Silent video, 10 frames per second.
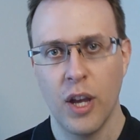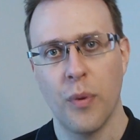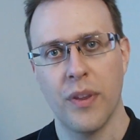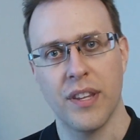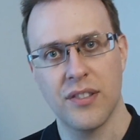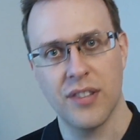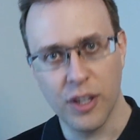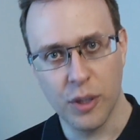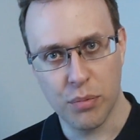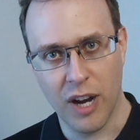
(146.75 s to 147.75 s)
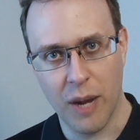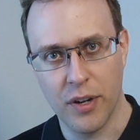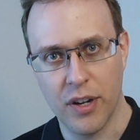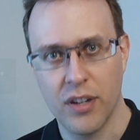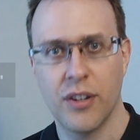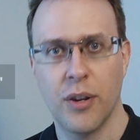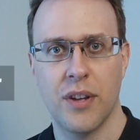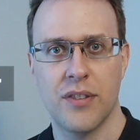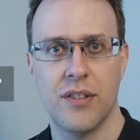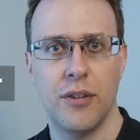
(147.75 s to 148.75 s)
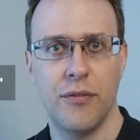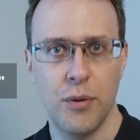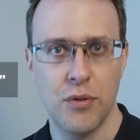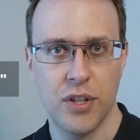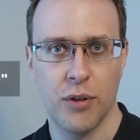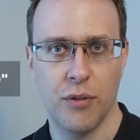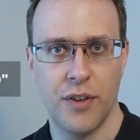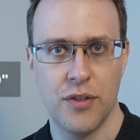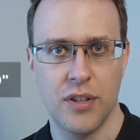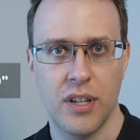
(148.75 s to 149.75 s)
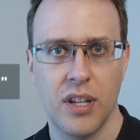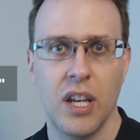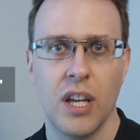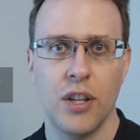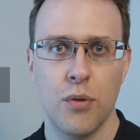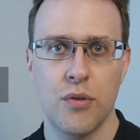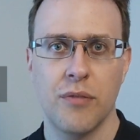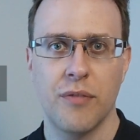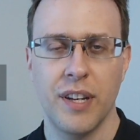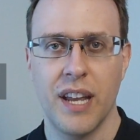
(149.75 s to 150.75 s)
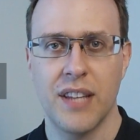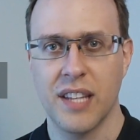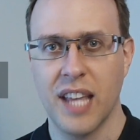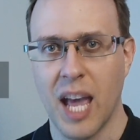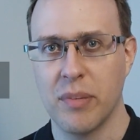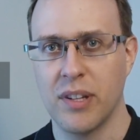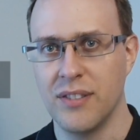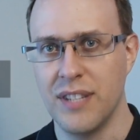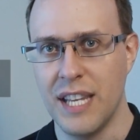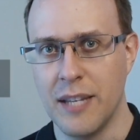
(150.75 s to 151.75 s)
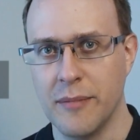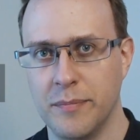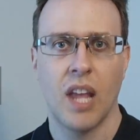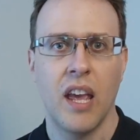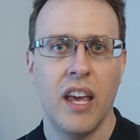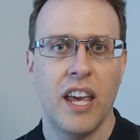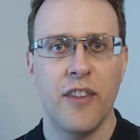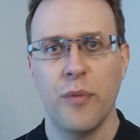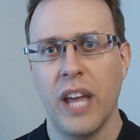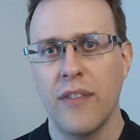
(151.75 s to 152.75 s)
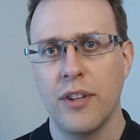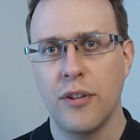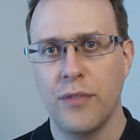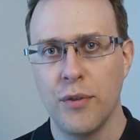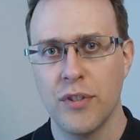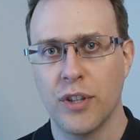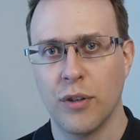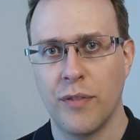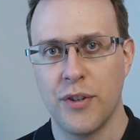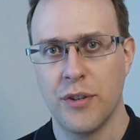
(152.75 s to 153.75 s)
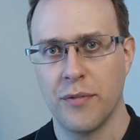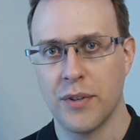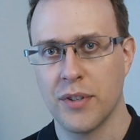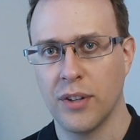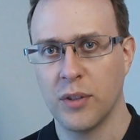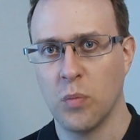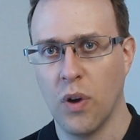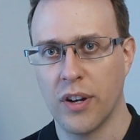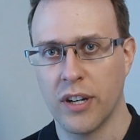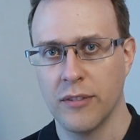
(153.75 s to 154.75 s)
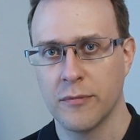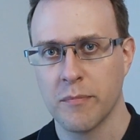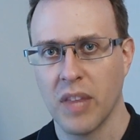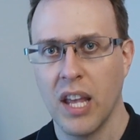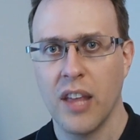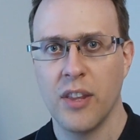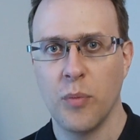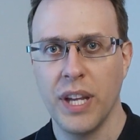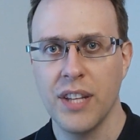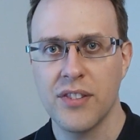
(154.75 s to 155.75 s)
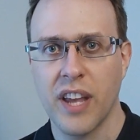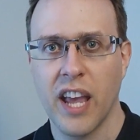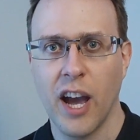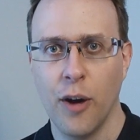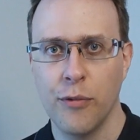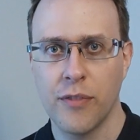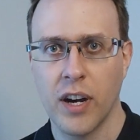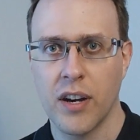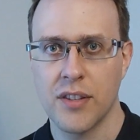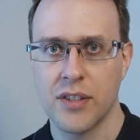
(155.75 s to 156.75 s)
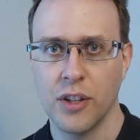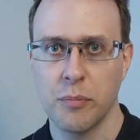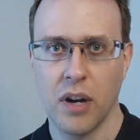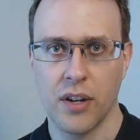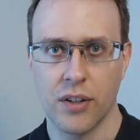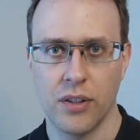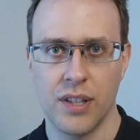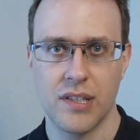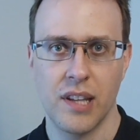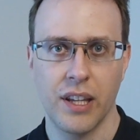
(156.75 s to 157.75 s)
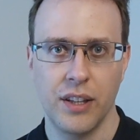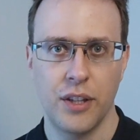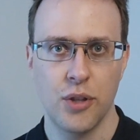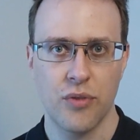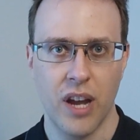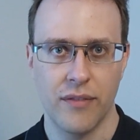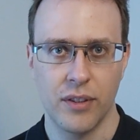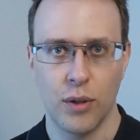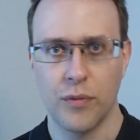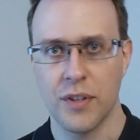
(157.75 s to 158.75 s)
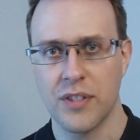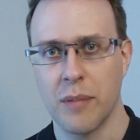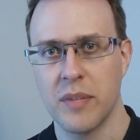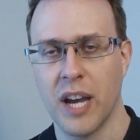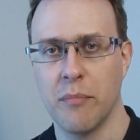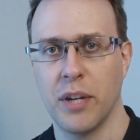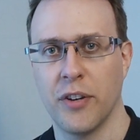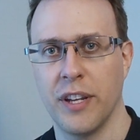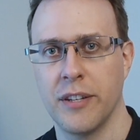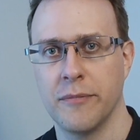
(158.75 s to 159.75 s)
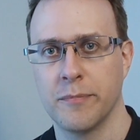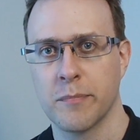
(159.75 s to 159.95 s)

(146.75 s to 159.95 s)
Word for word: with a single parameter known as the diffusion coefficient, usually written as a capital D. If we have the diffusion coefficient for salt and water, then we can say how far a salt particle is likely to travel over some time period.